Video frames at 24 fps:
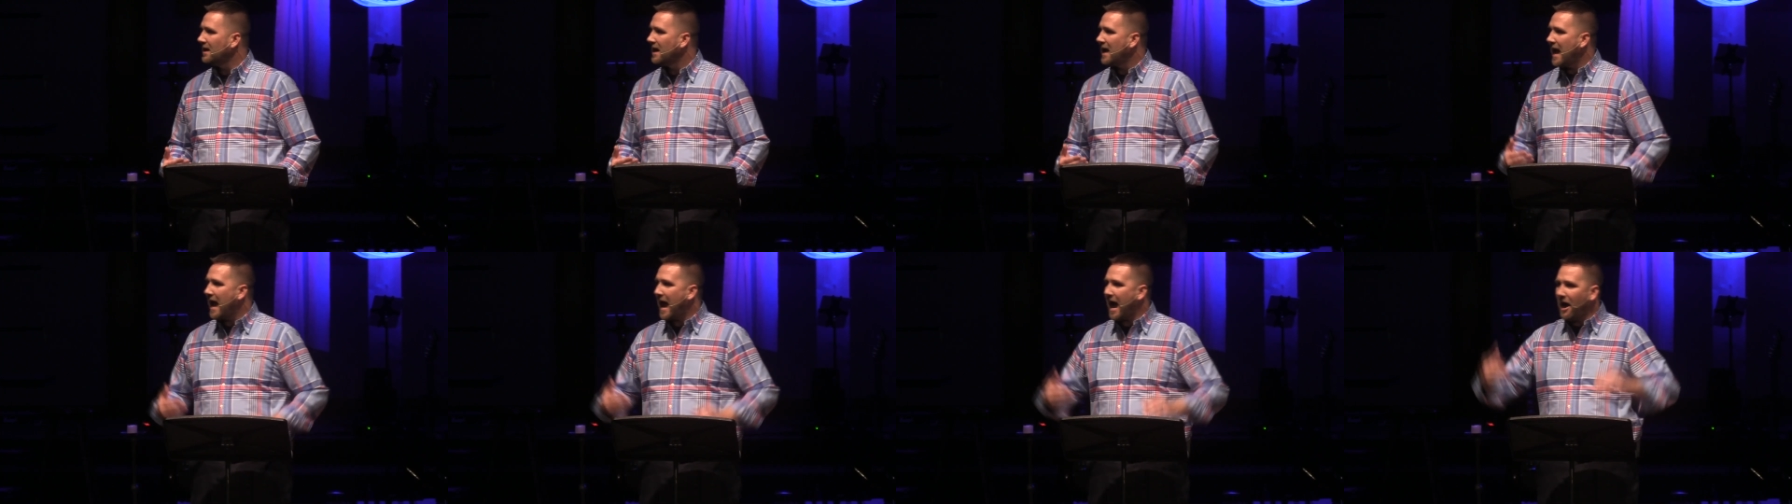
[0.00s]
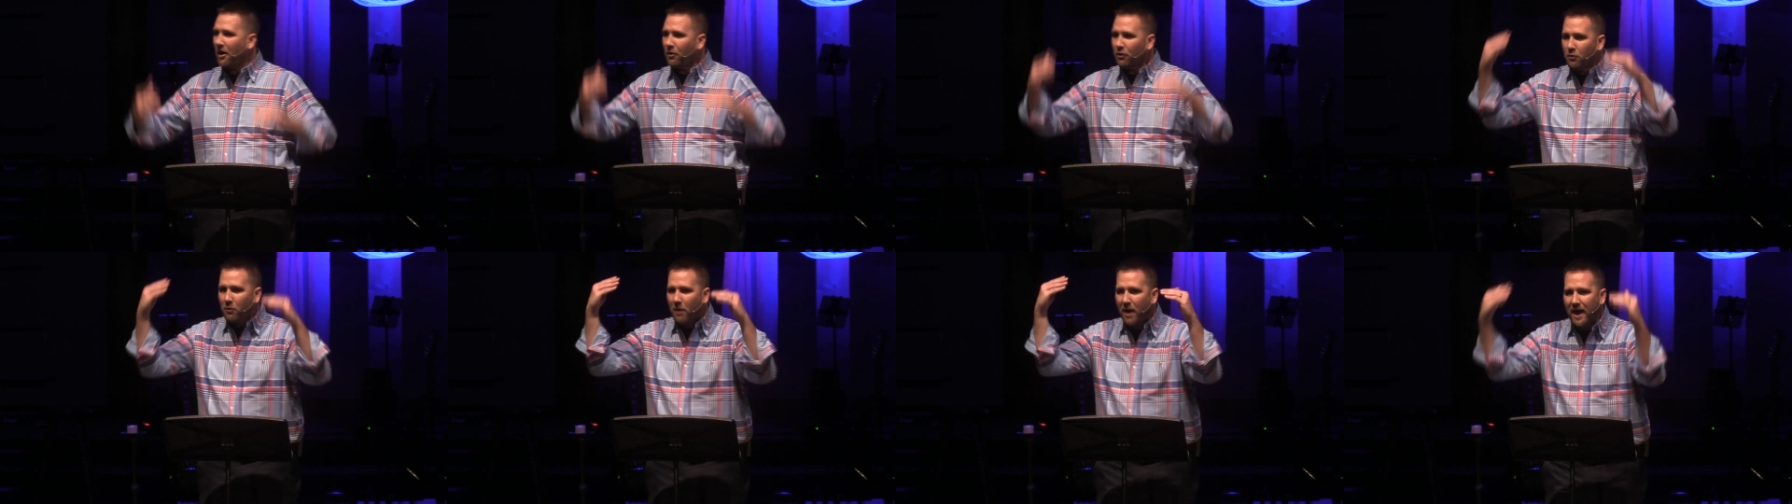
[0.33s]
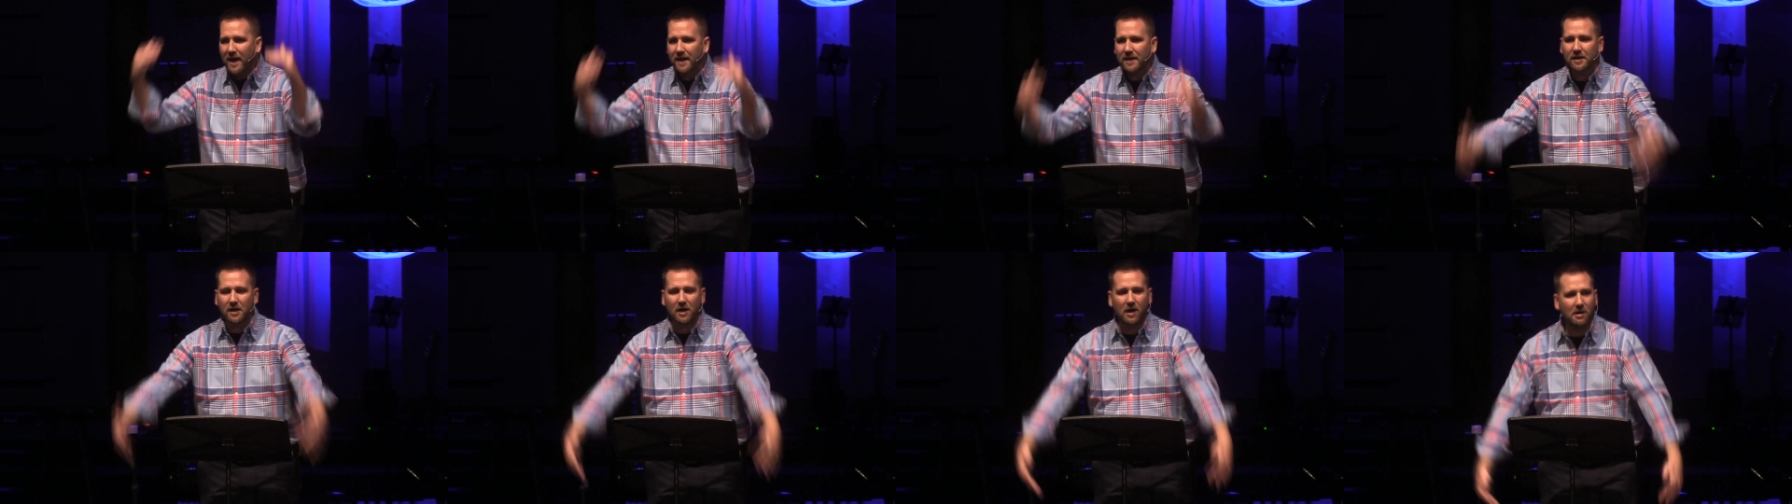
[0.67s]
How do
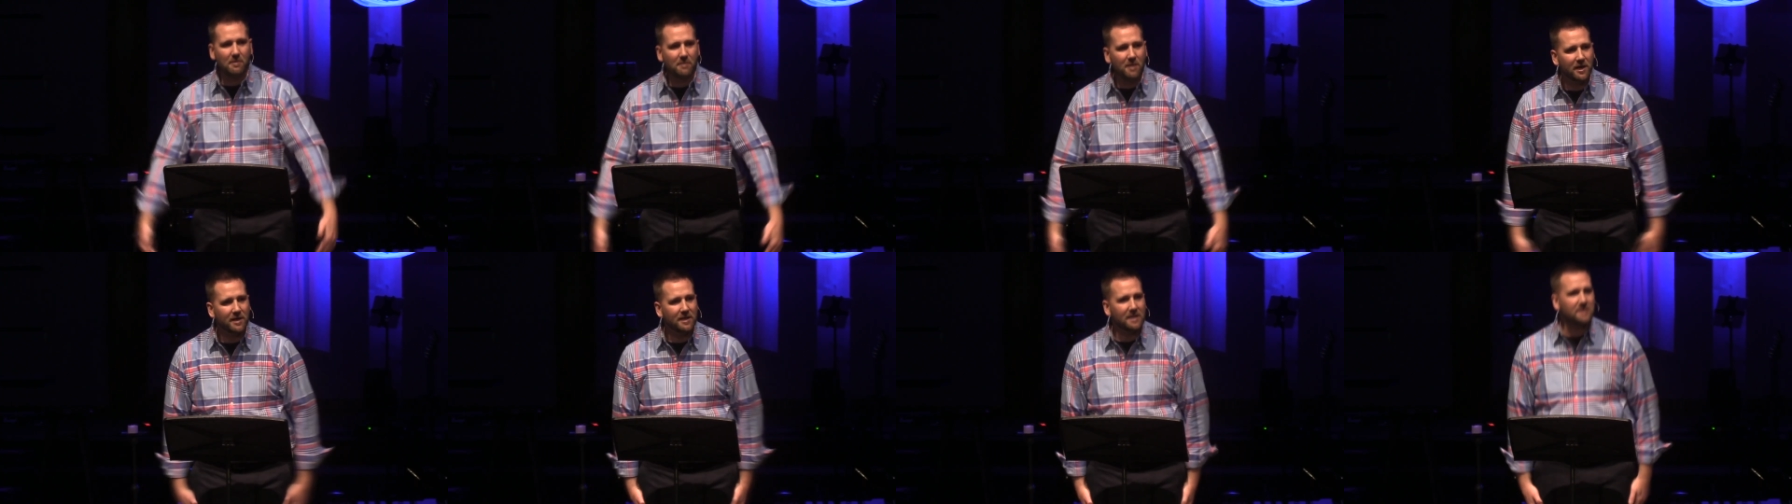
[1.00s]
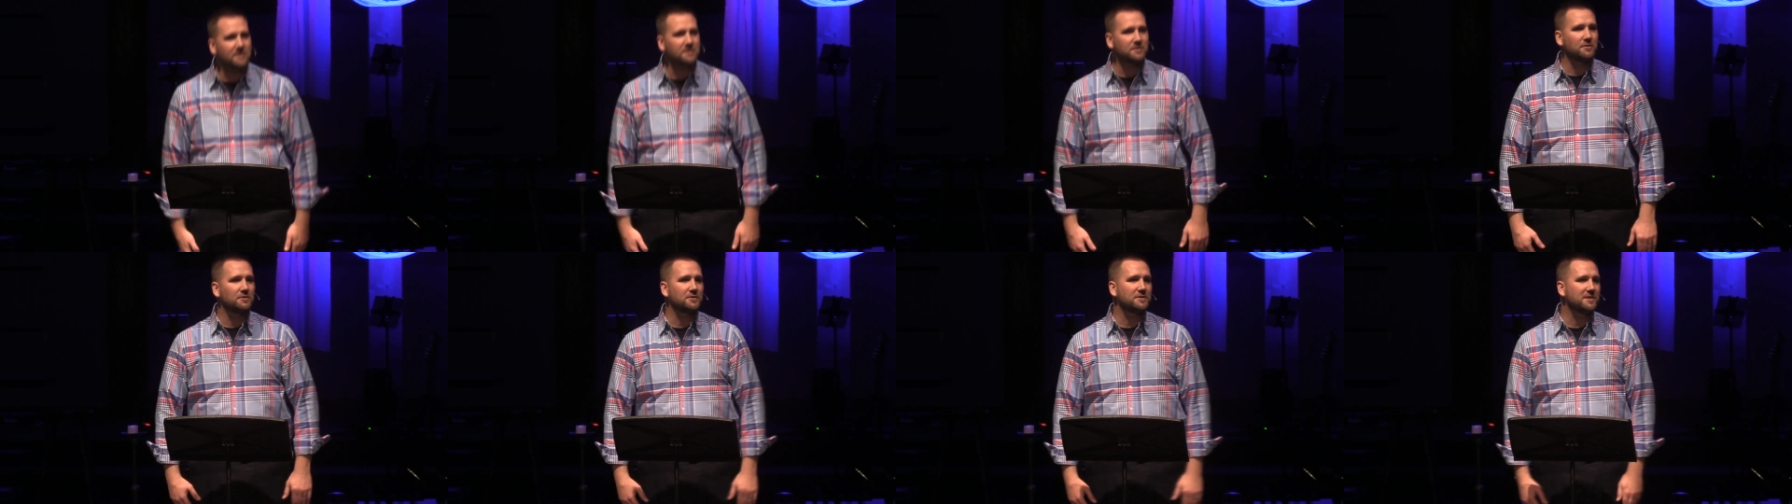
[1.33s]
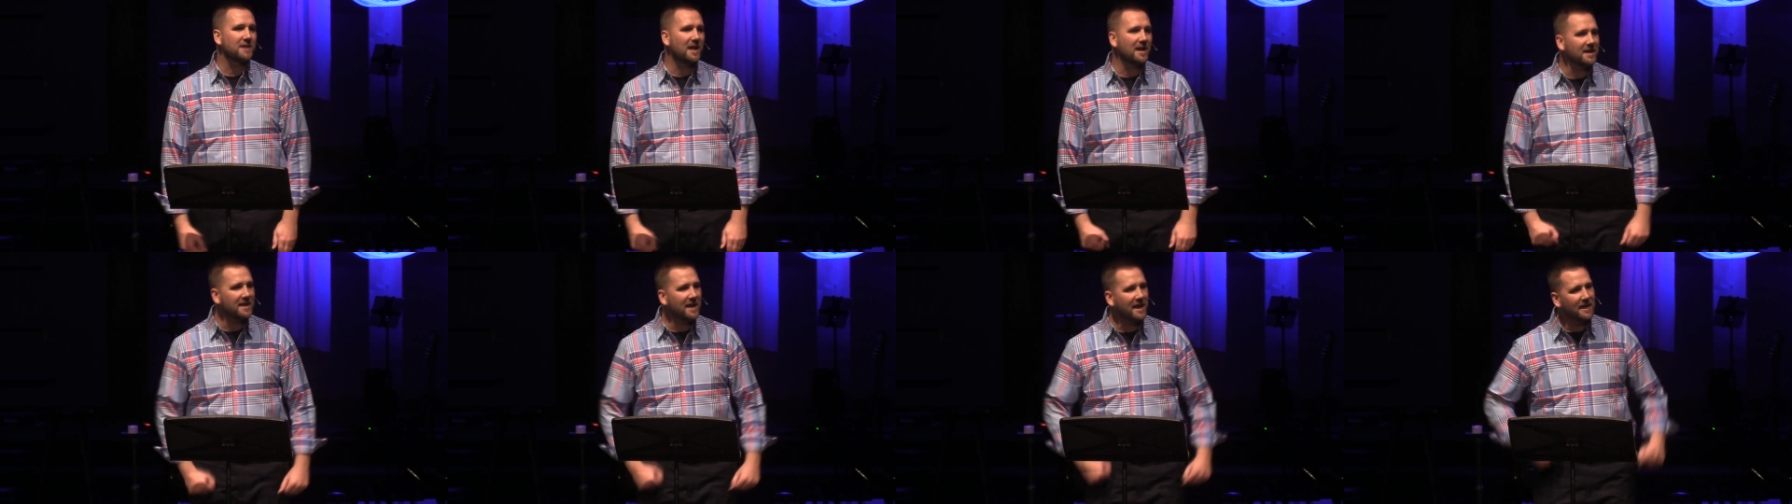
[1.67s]
I come on Easter
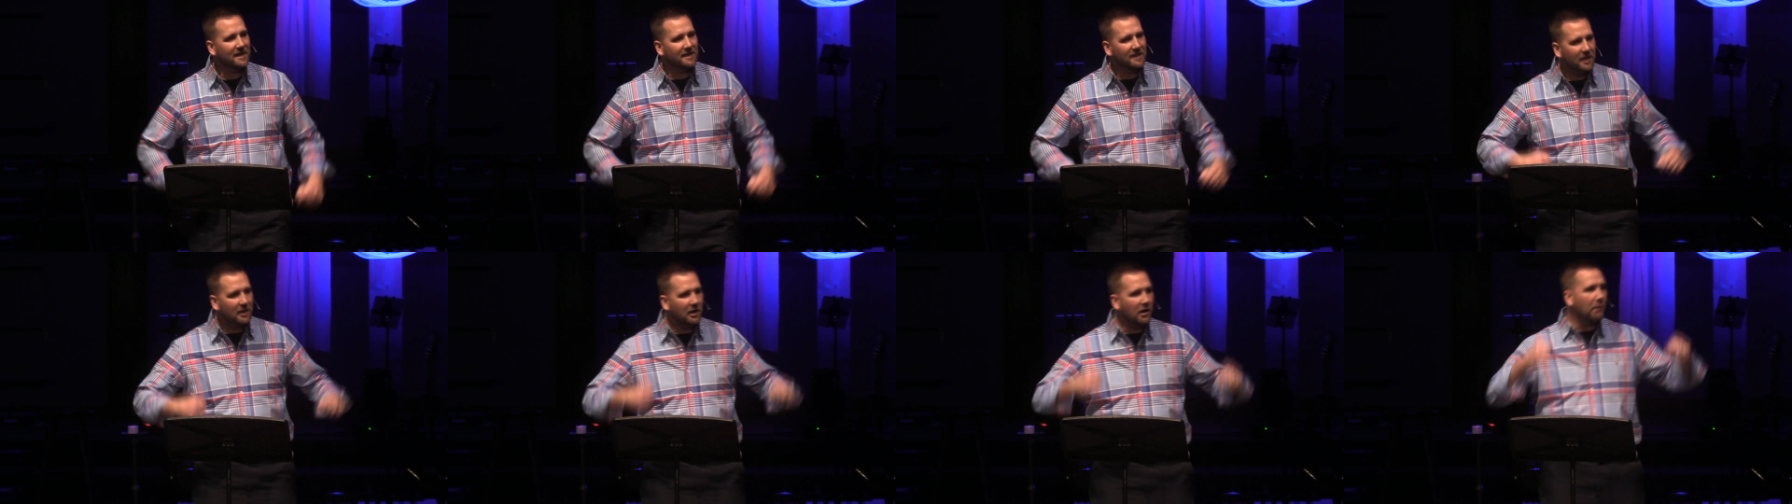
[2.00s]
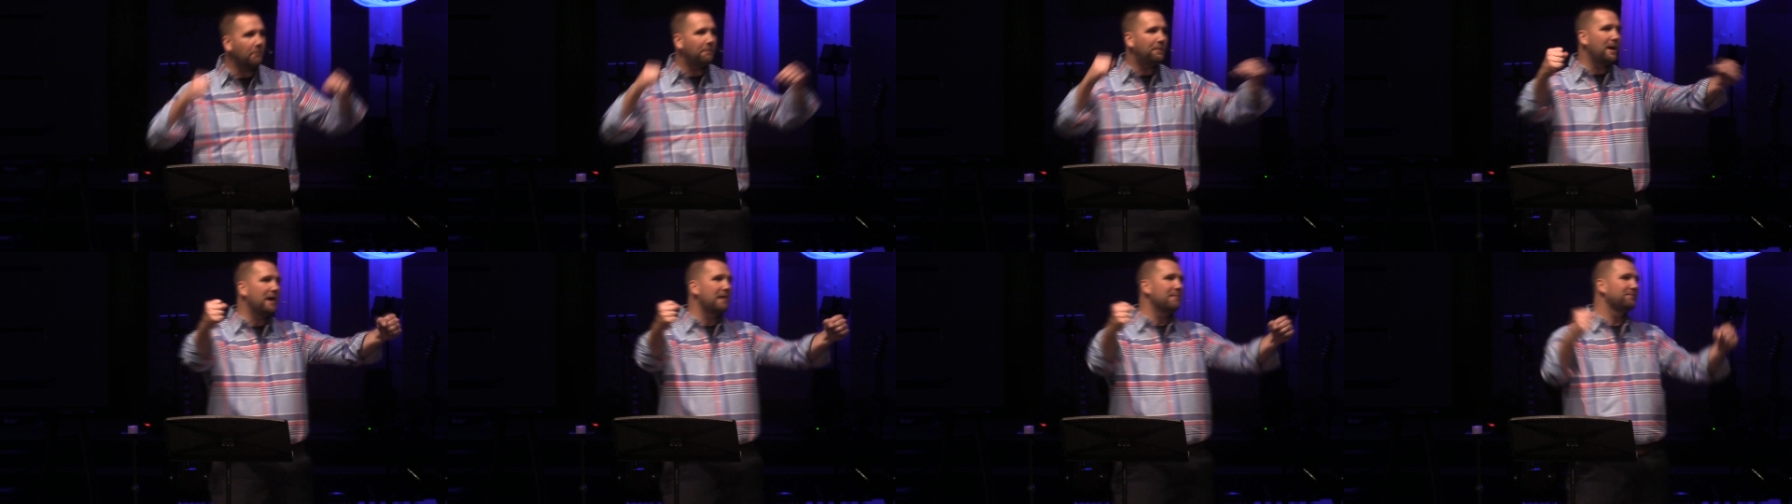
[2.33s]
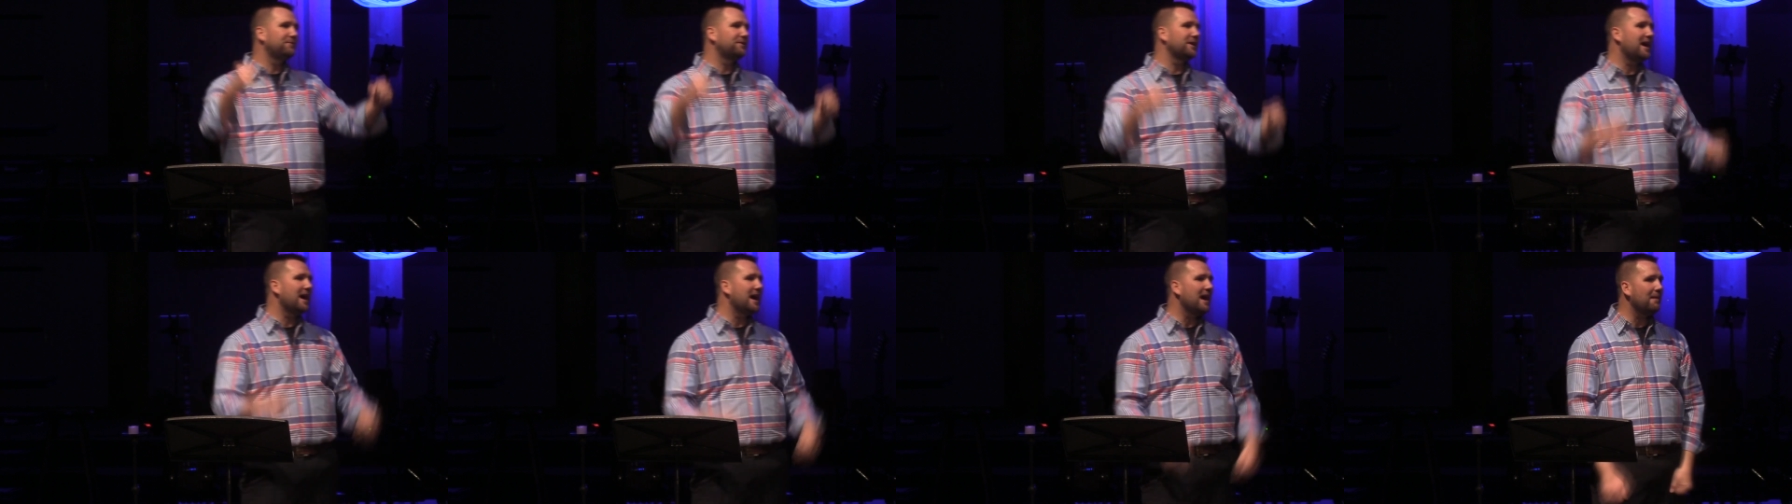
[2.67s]
Sunday and get all
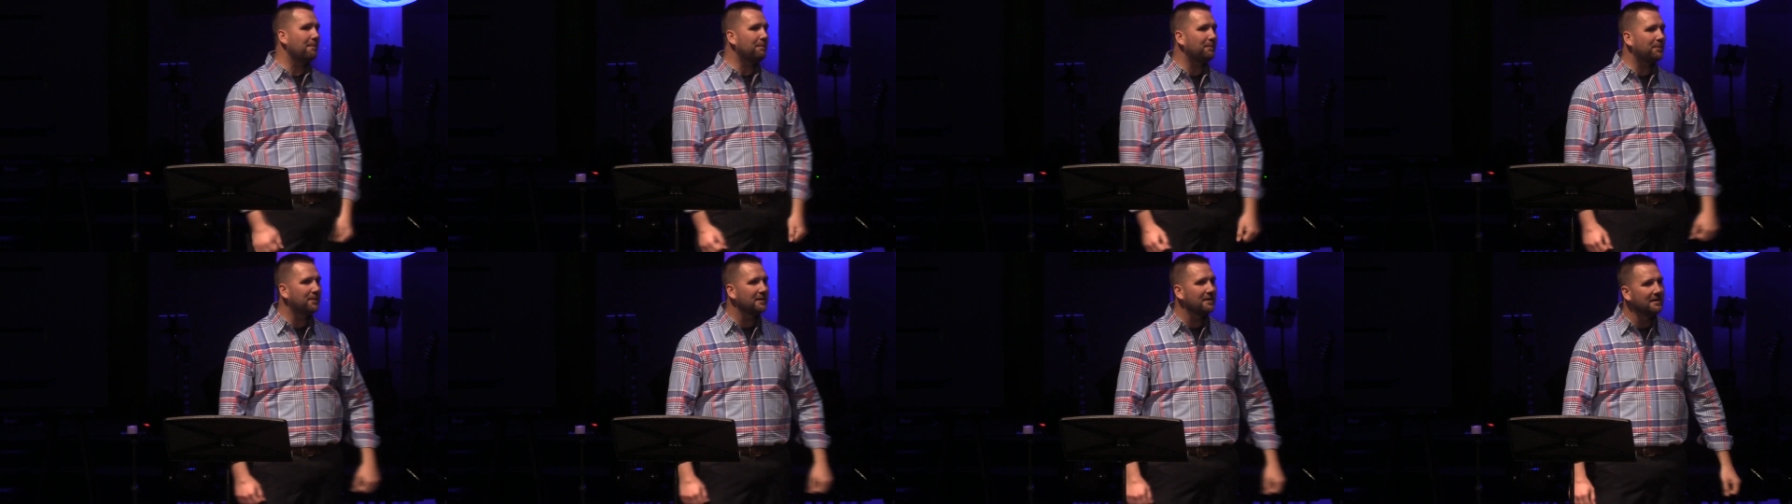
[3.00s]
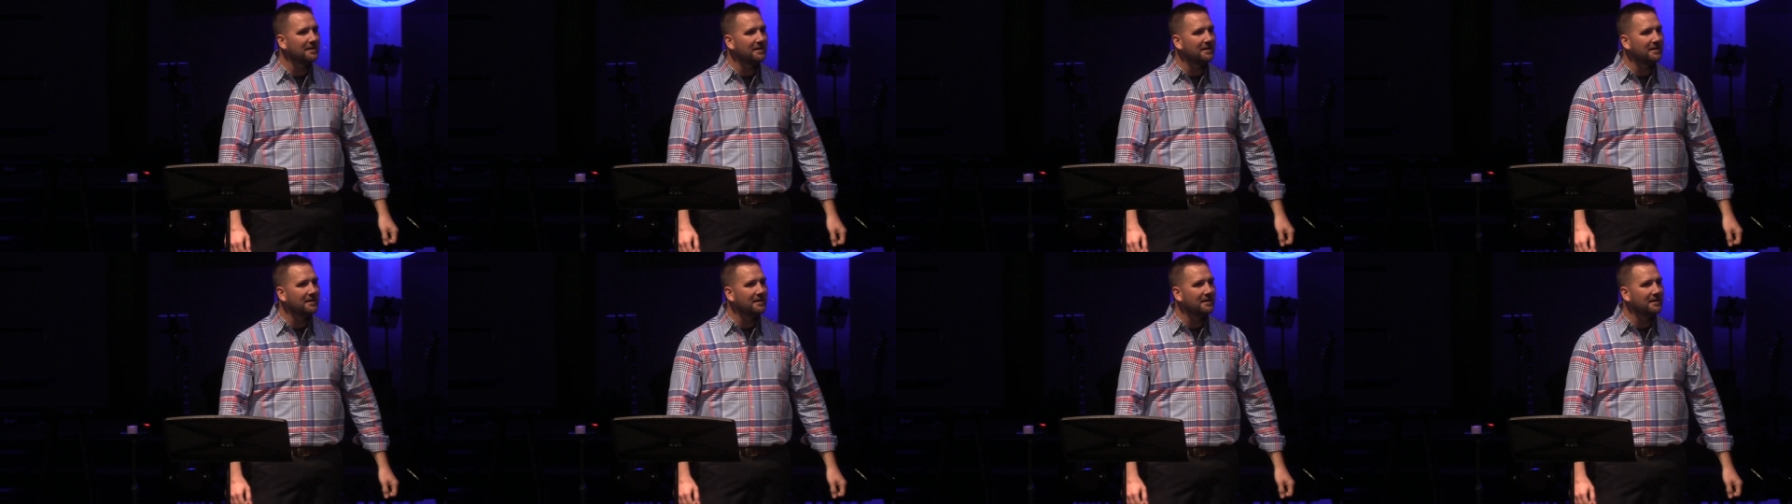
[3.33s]
pumped up